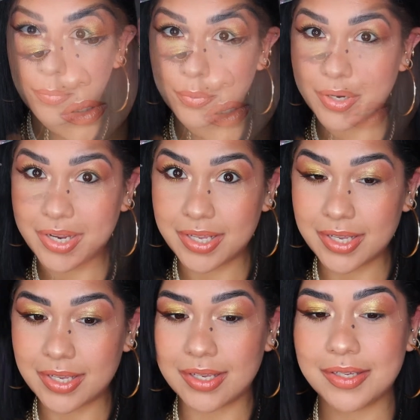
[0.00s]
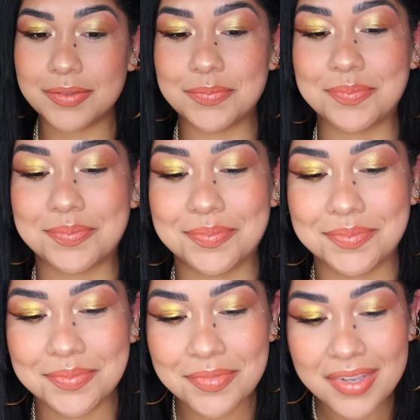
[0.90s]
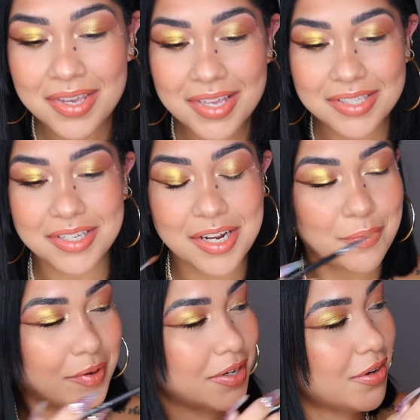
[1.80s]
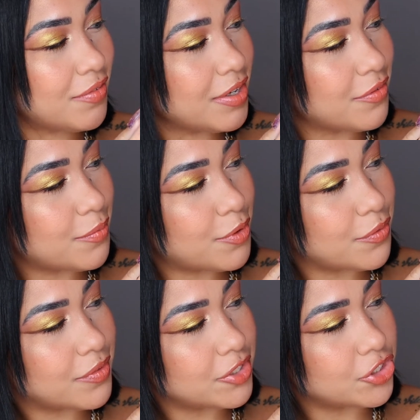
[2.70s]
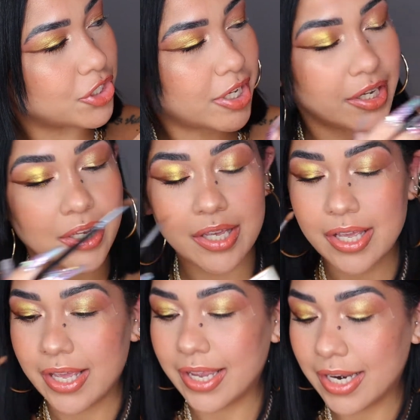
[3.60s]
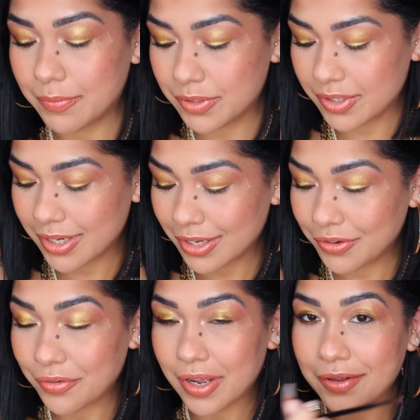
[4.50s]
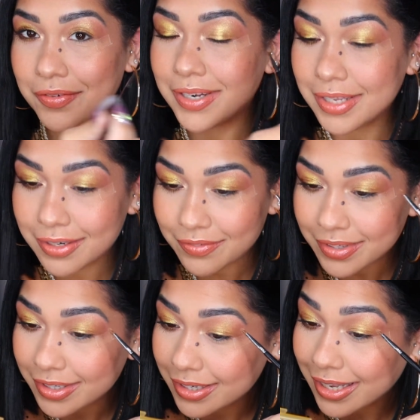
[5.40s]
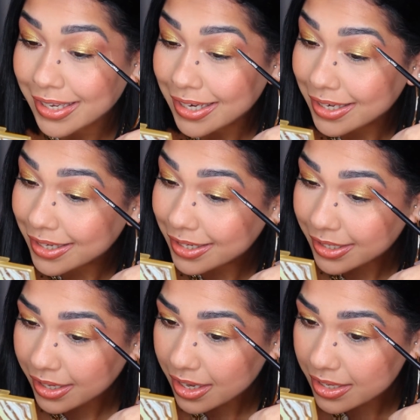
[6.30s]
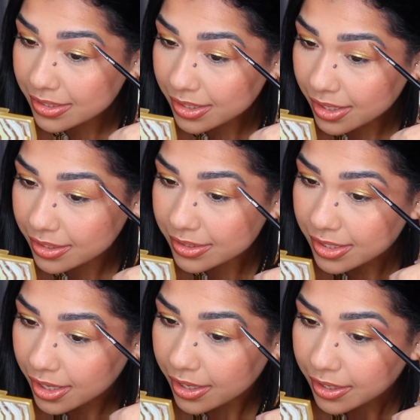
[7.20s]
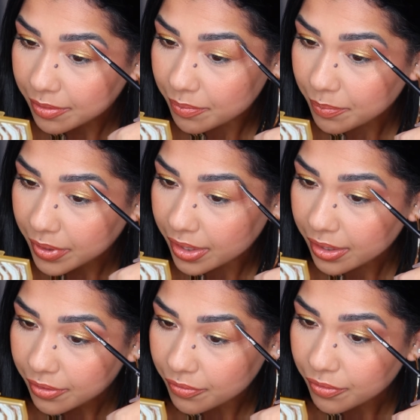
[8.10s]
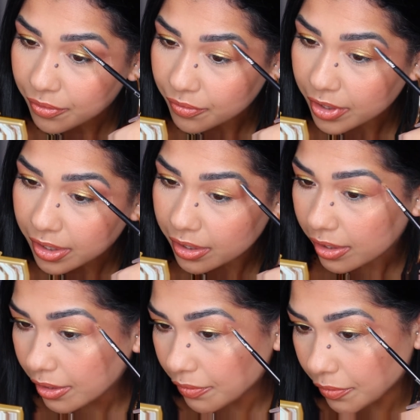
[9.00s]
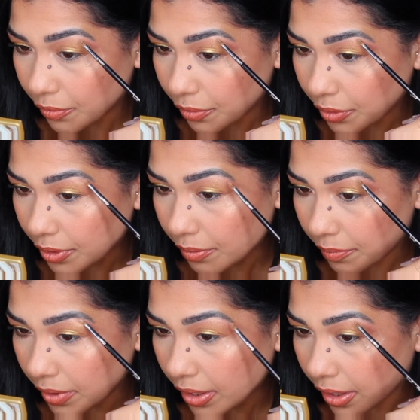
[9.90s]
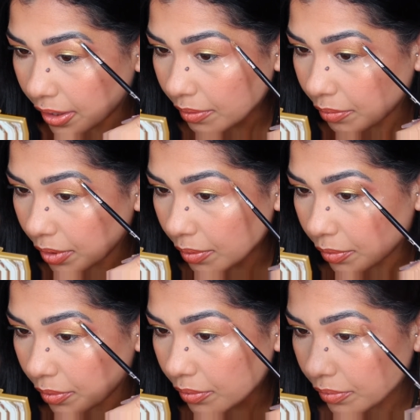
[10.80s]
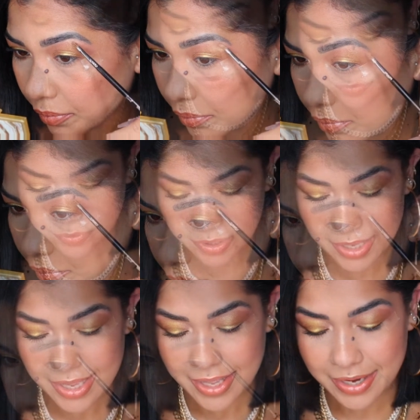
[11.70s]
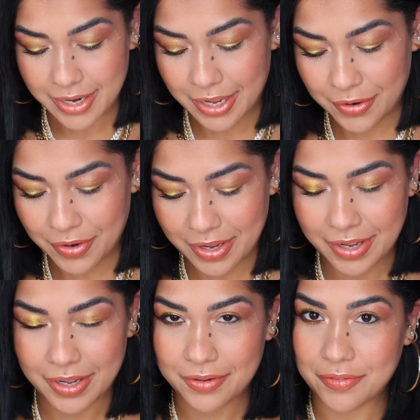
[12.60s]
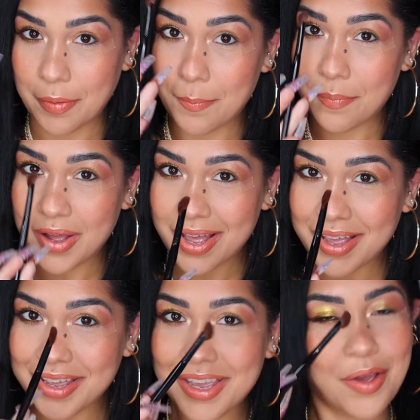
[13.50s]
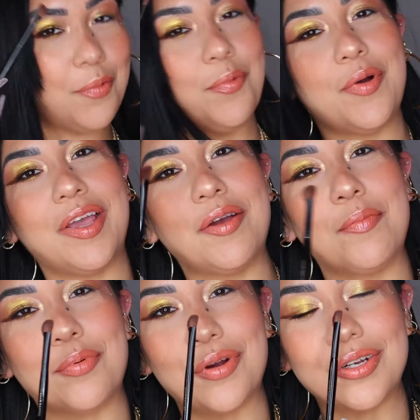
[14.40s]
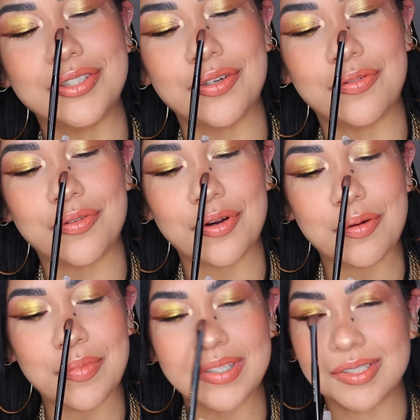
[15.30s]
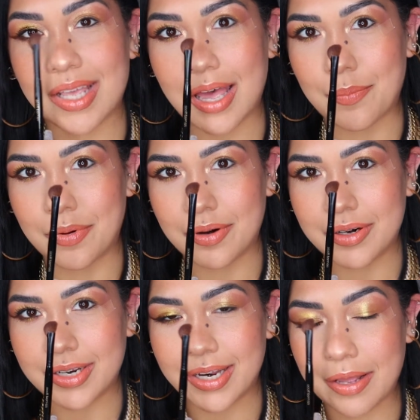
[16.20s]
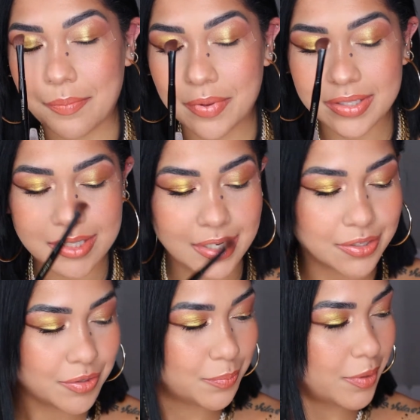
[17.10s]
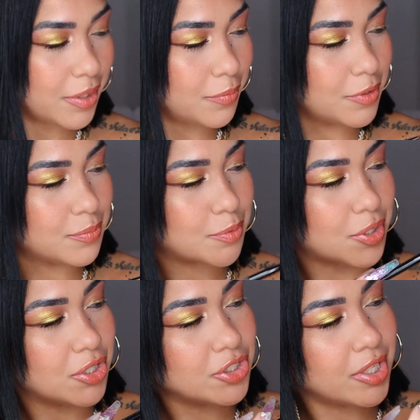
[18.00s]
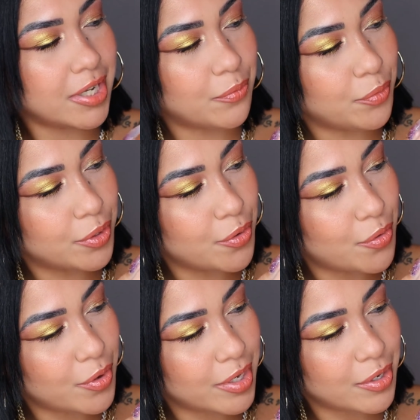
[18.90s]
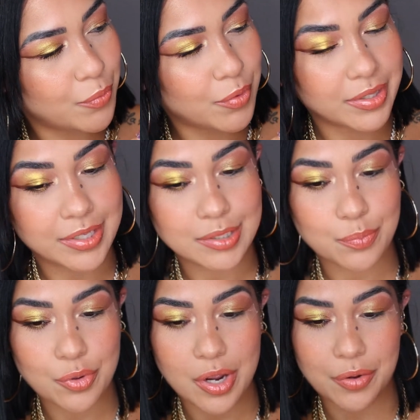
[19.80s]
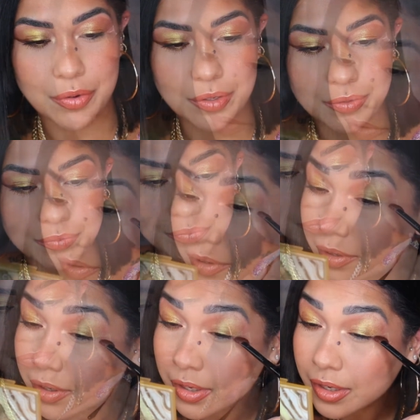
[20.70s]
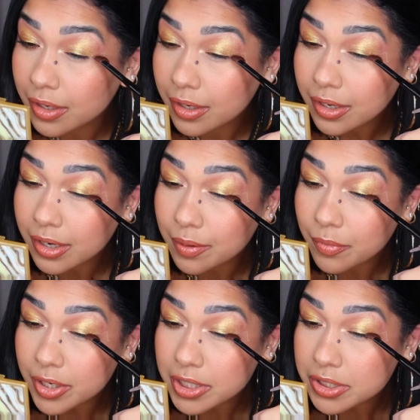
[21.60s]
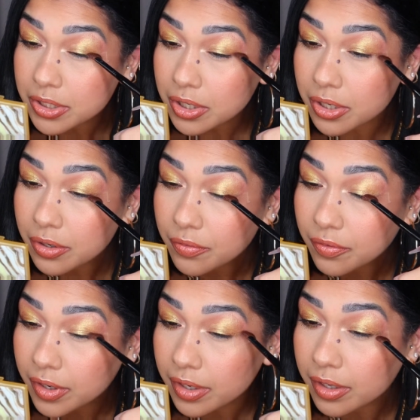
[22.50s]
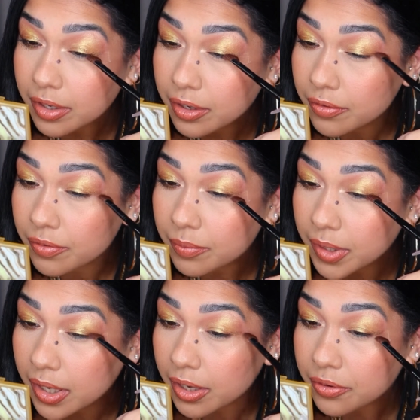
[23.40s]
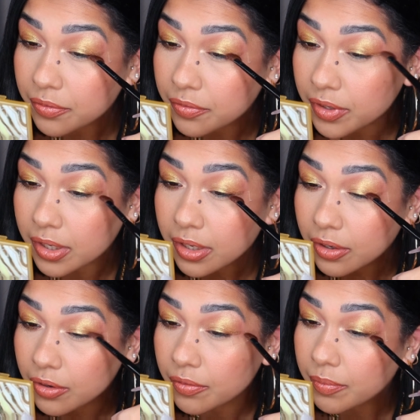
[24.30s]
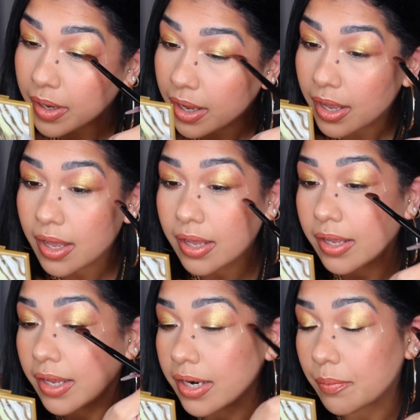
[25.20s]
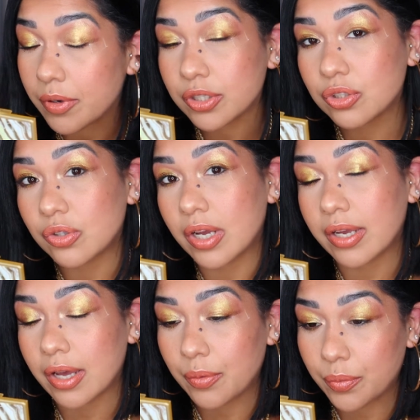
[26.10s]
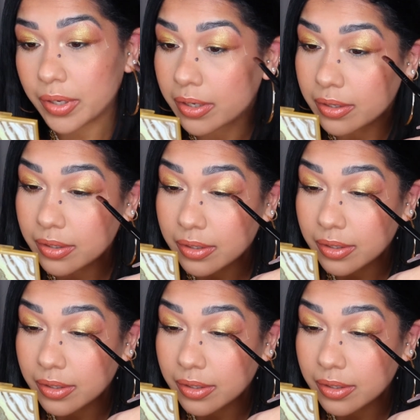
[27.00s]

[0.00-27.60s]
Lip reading: Pretty. So now I'm gonna grab a little bit more of this shade, and I'm just gonna grab a little bit, like literally guys, a tiny bit for right here for my brow bone. Perfect. Now I have my wing brush from Scat Barn, and I've been telling you to pick up this brush, and we're going with this brown. And I'm gonna start right here from the outer V of my eye, and I'm gonna drag a wing.